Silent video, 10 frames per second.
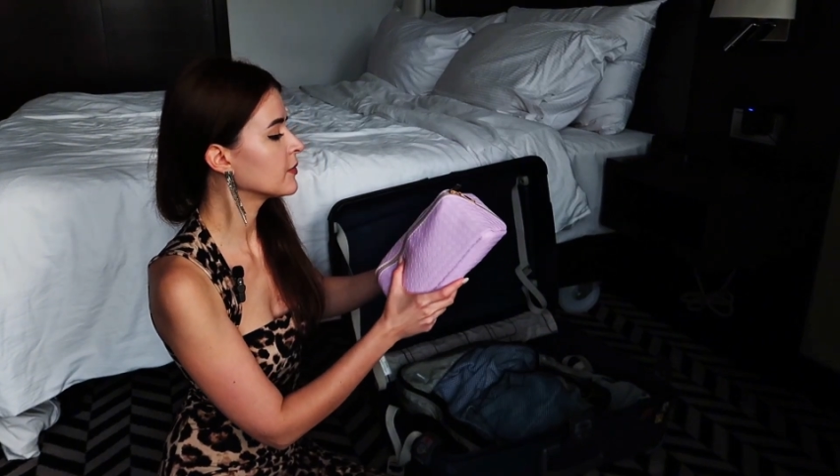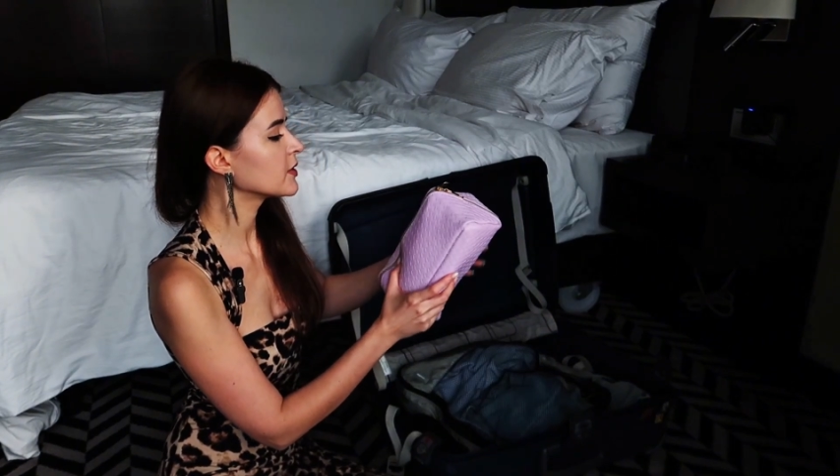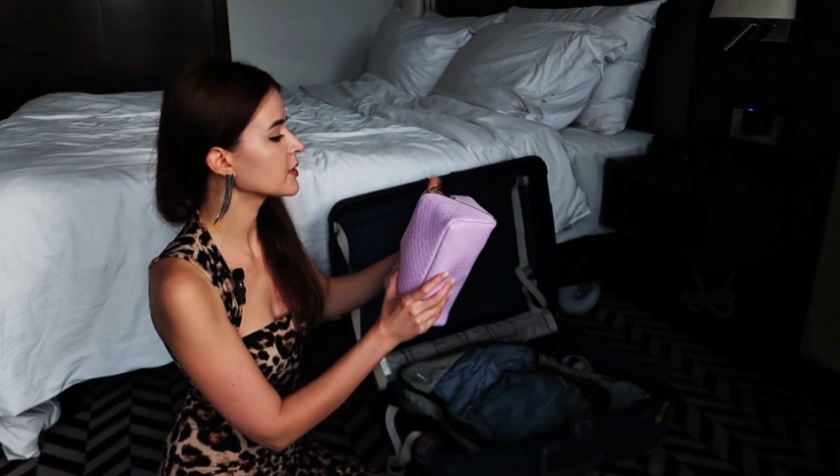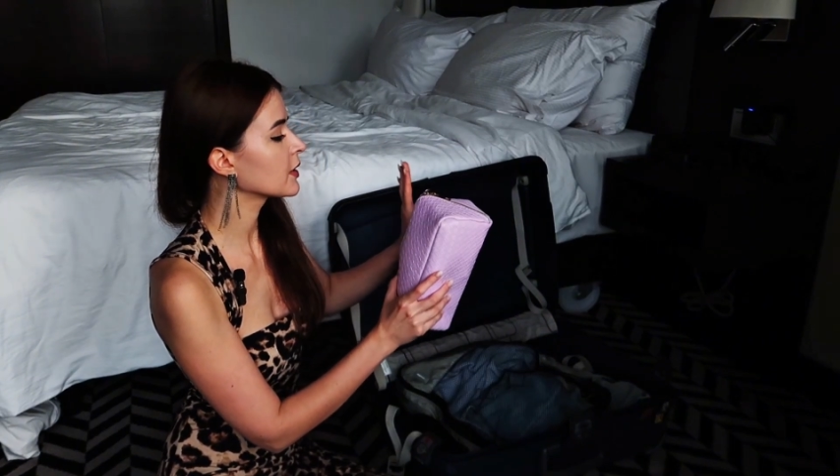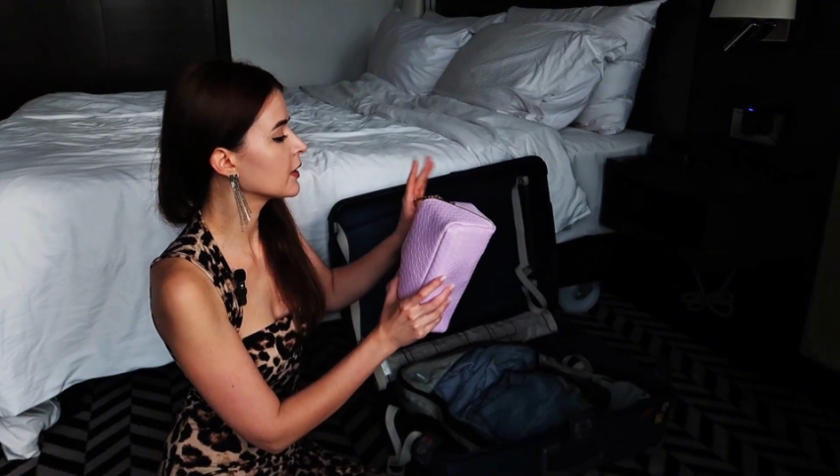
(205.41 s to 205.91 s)

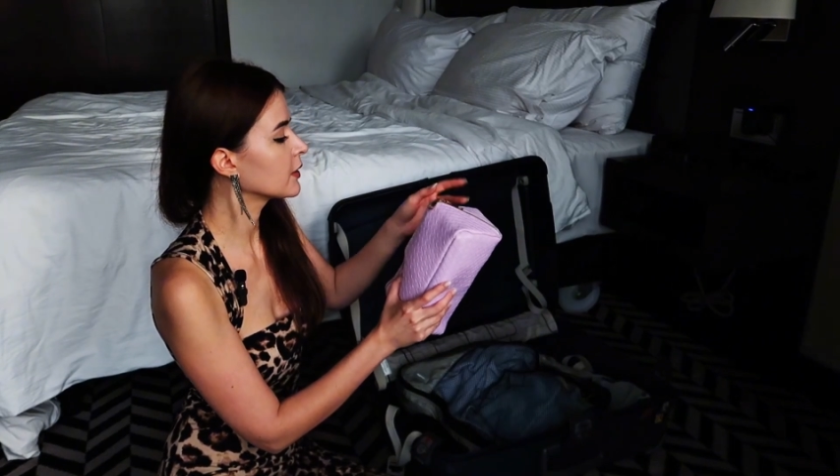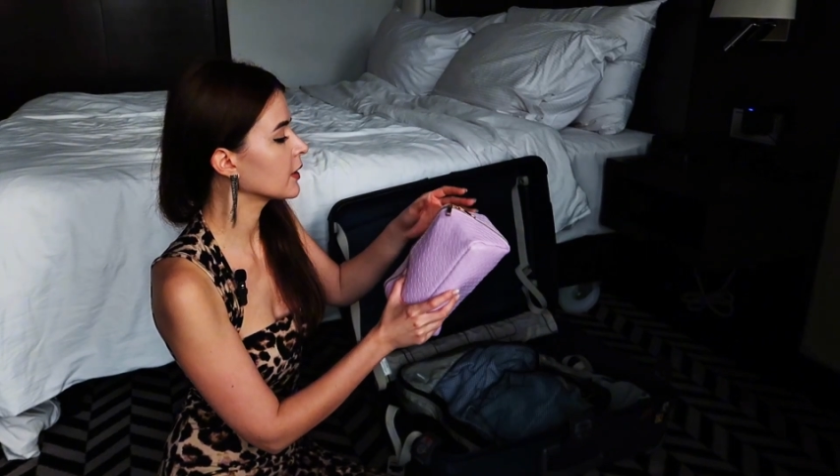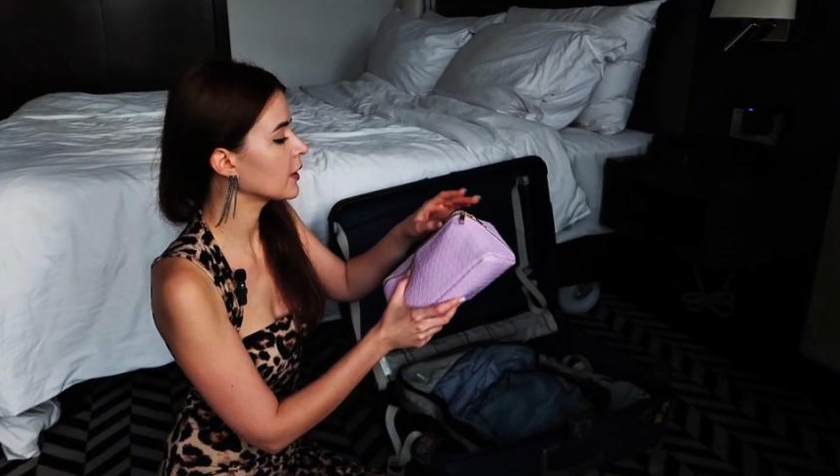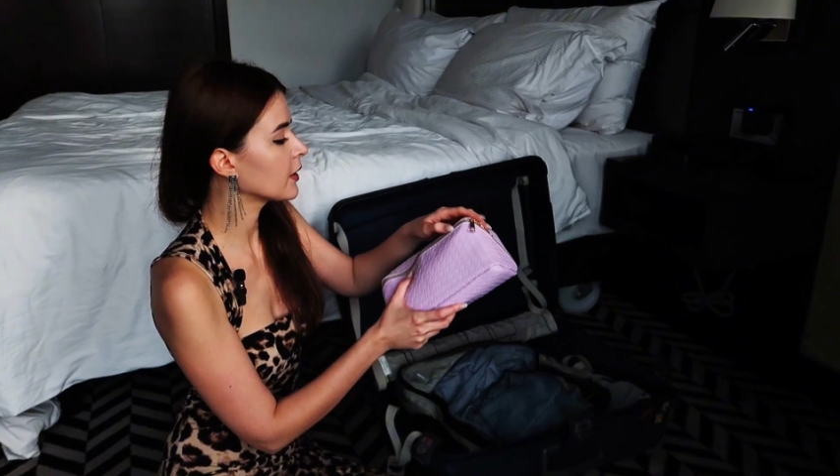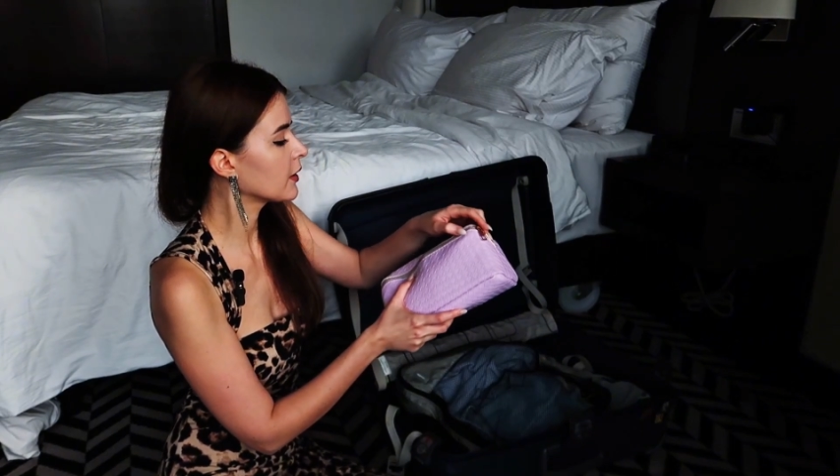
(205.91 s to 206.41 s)

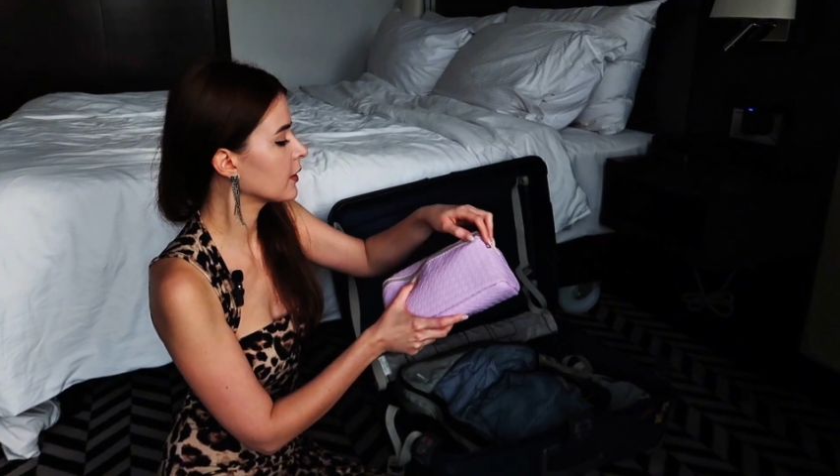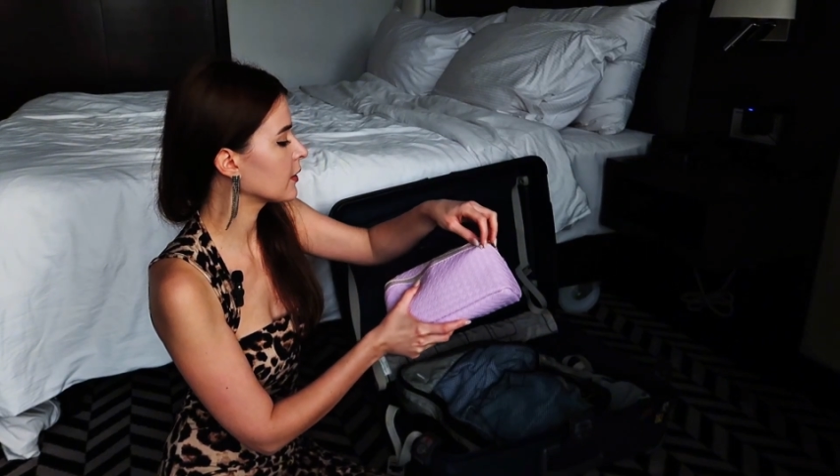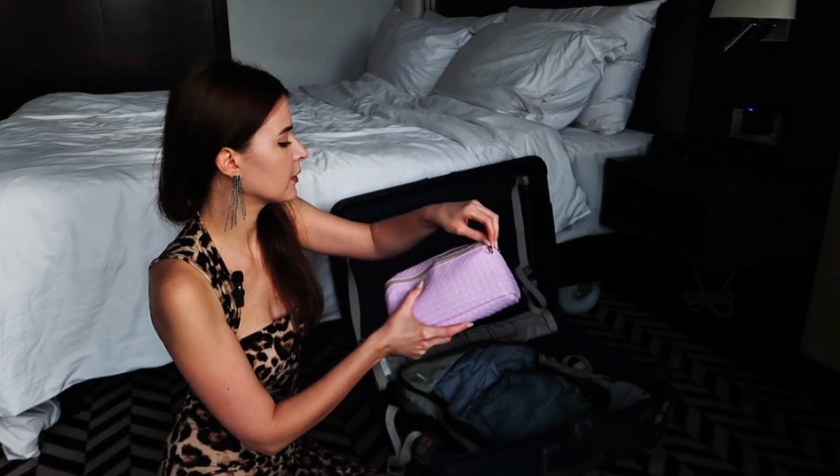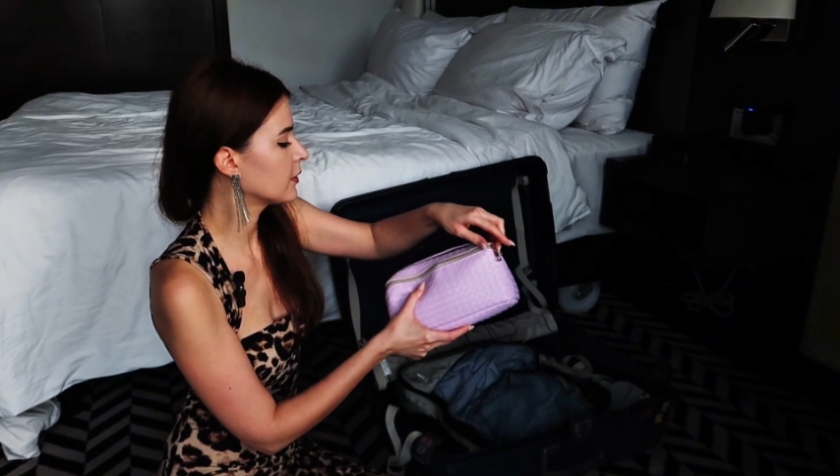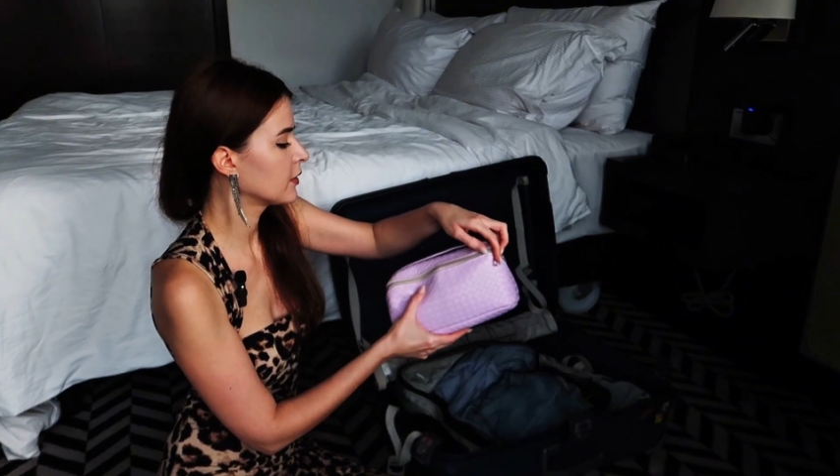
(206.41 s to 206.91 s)

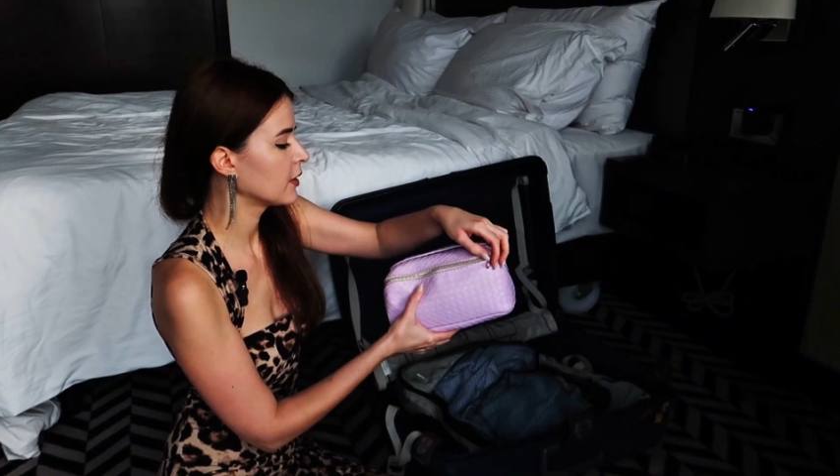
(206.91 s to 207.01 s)
skincare